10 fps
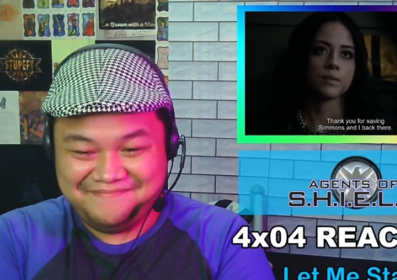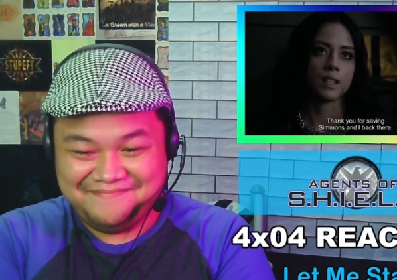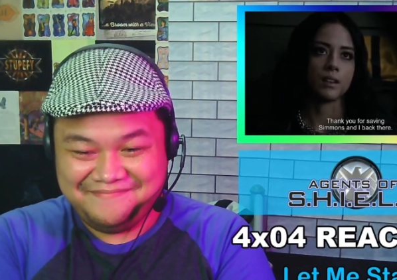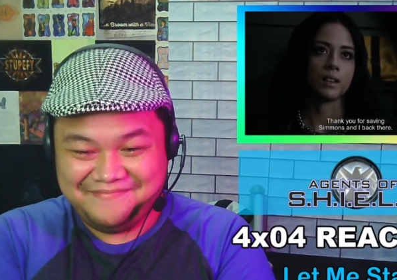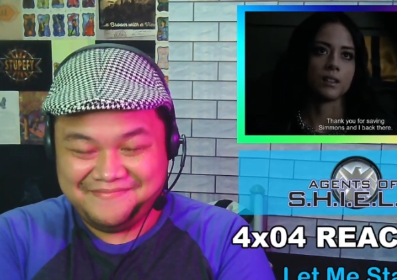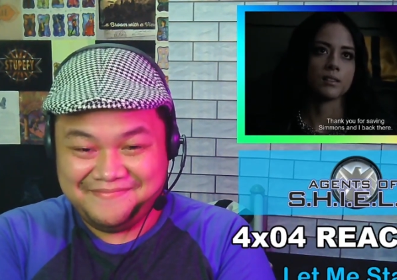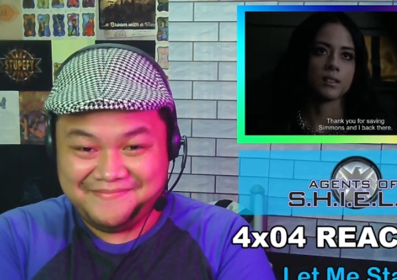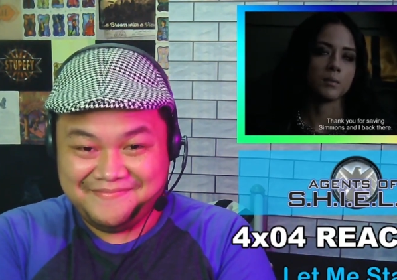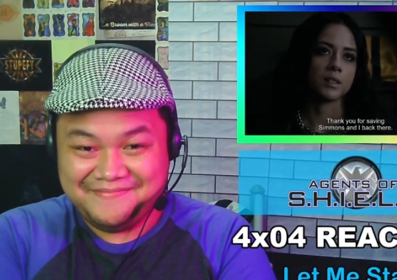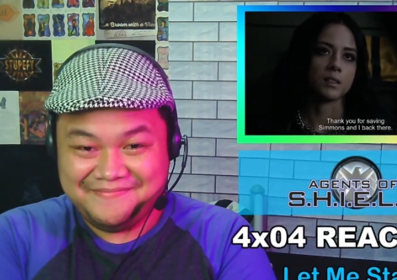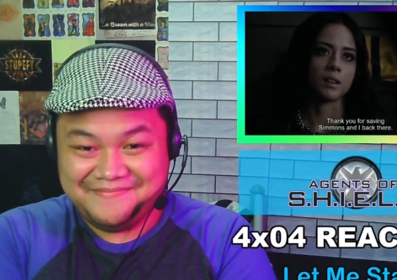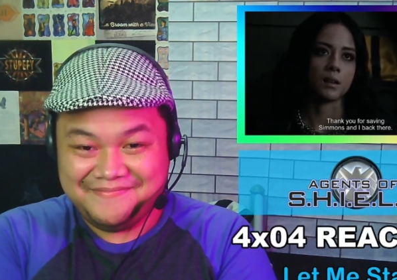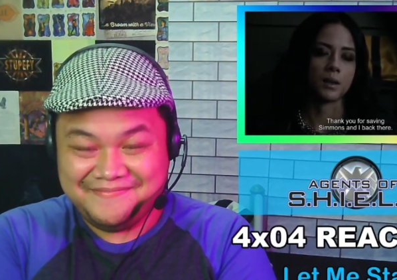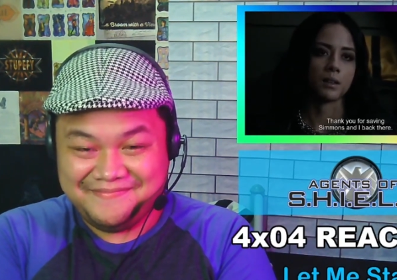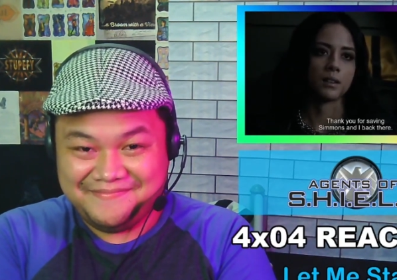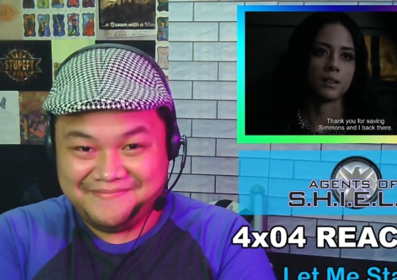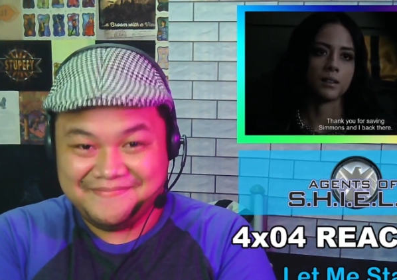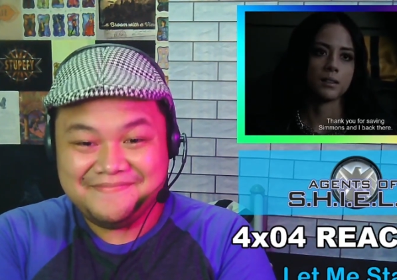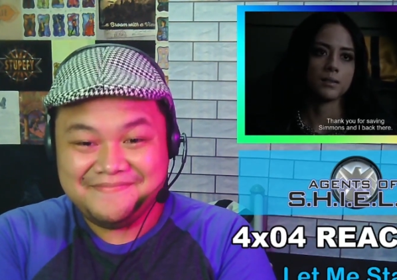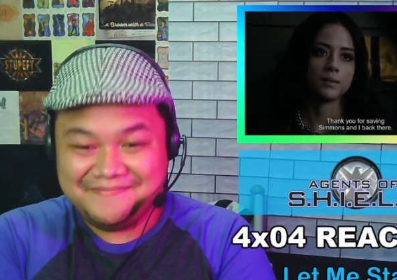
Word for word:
Speaker 1: saving Simmons and I back there.